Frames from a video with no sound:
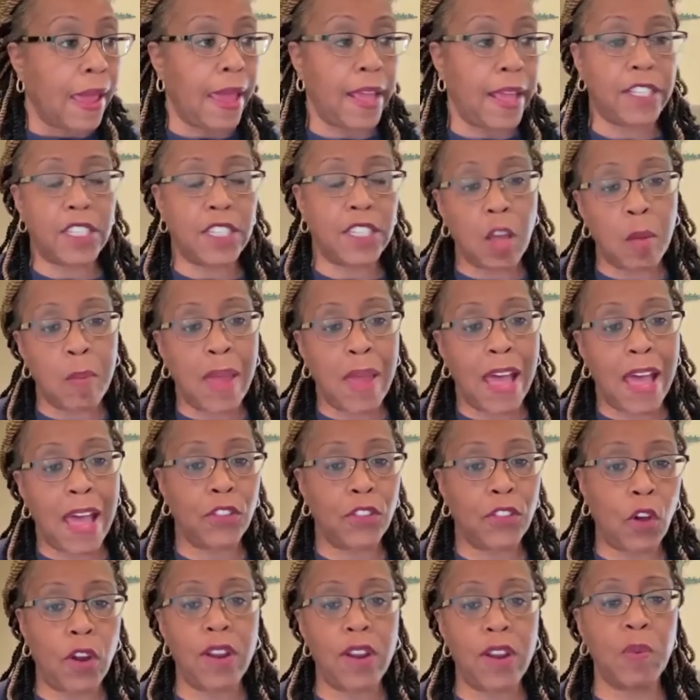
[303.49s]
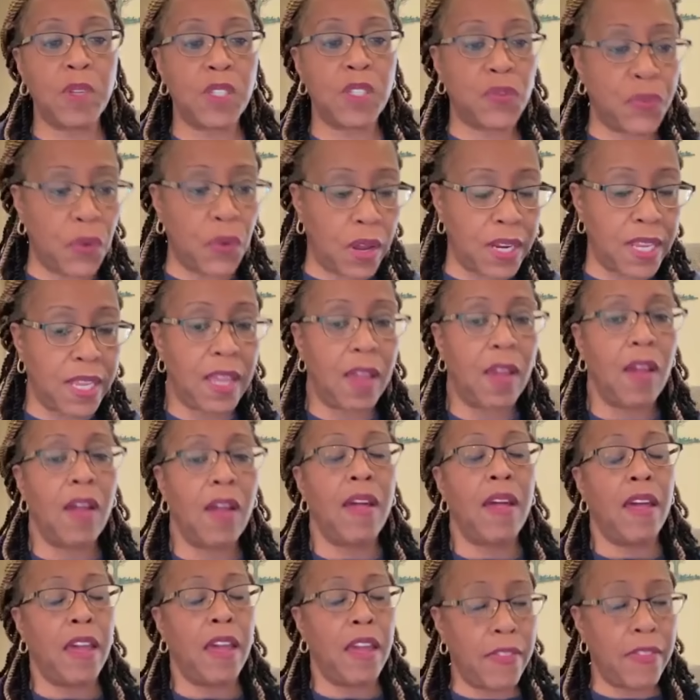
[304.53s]
and somehow thought it was funny
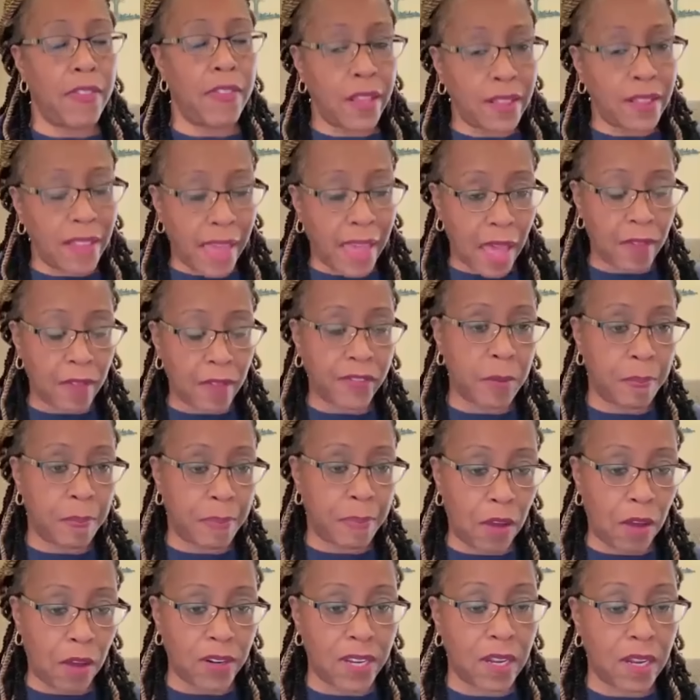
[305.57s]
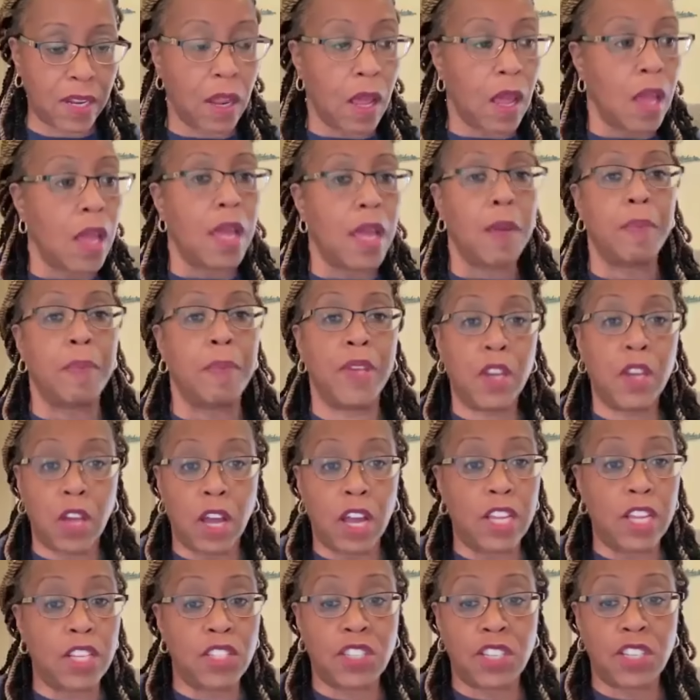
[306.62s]
and they laughed about it,
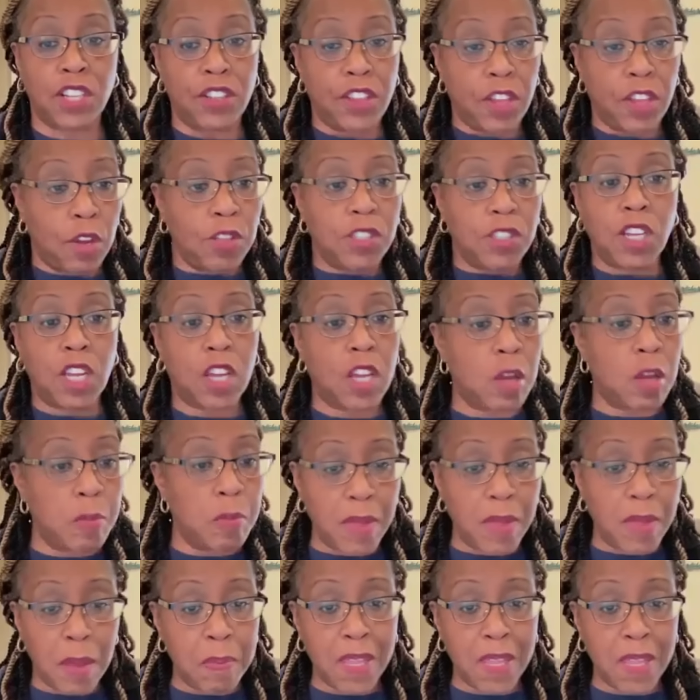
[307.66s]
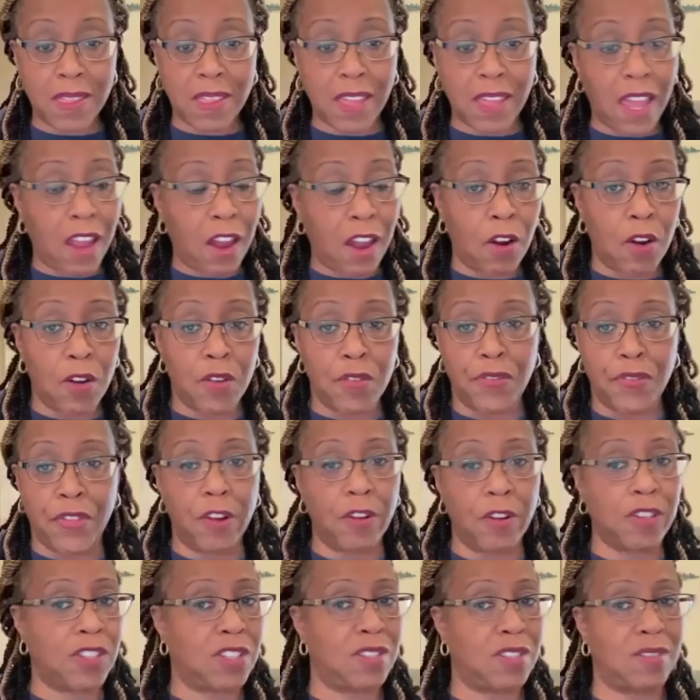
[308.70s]
because there's a commitment there.
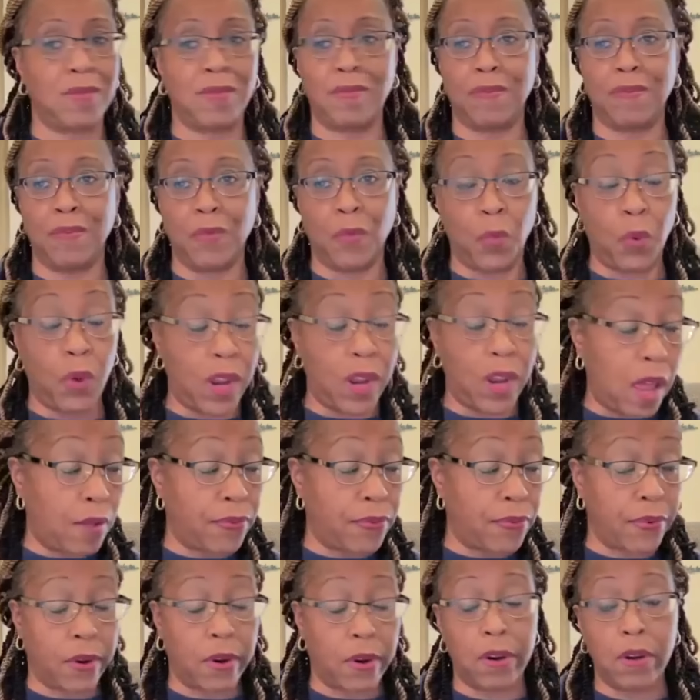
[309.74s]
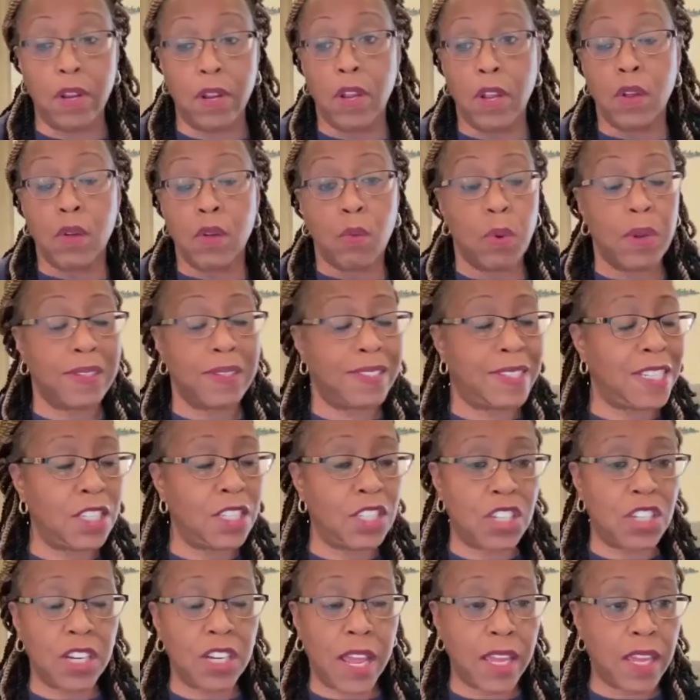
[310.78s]
There's whatever with
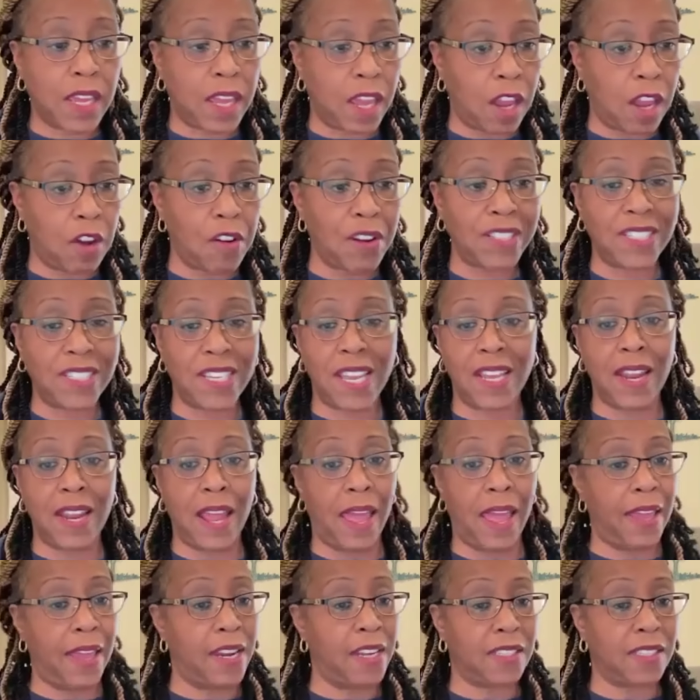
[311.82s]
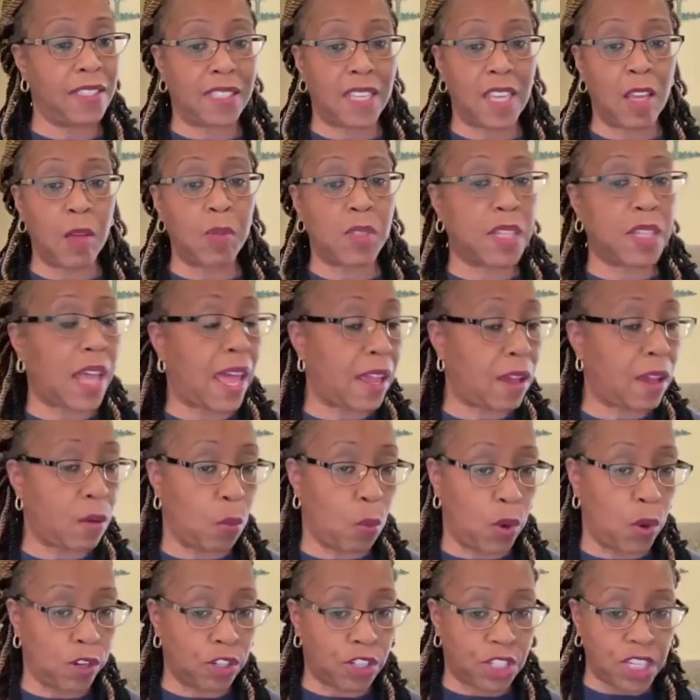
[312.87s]
DiJonai Carrington. And it seems like
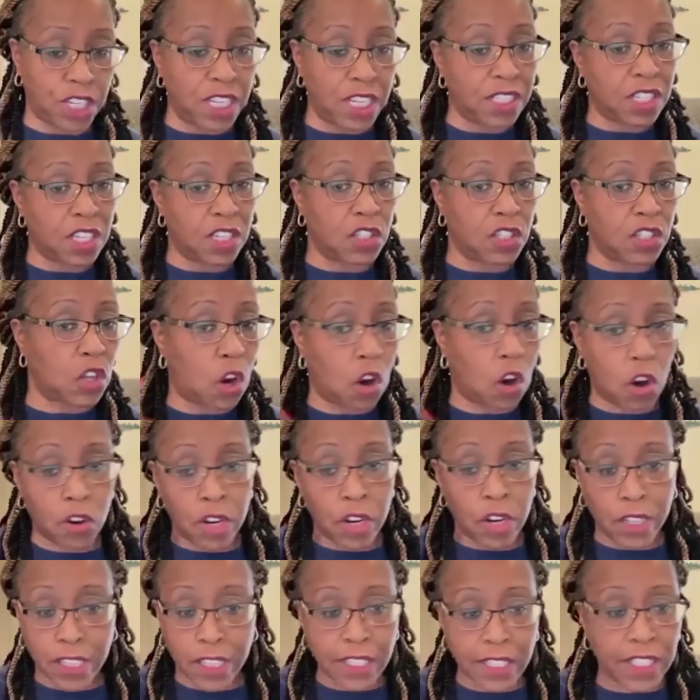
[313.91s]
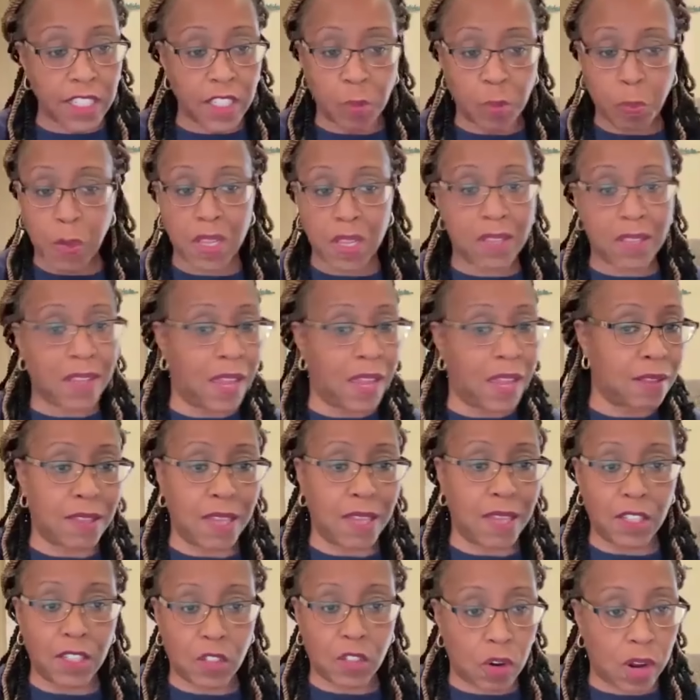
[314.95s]
where she's concerned, NaLyssa Smith
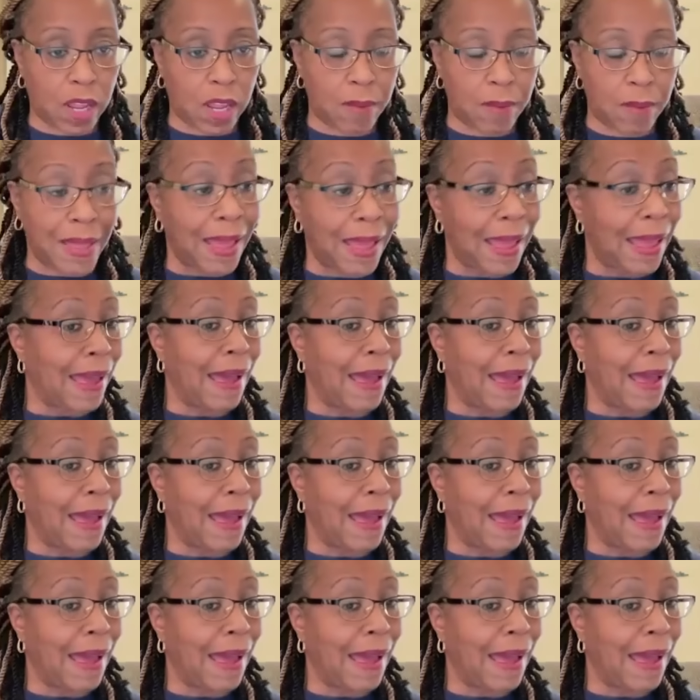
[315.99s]
can't think straight.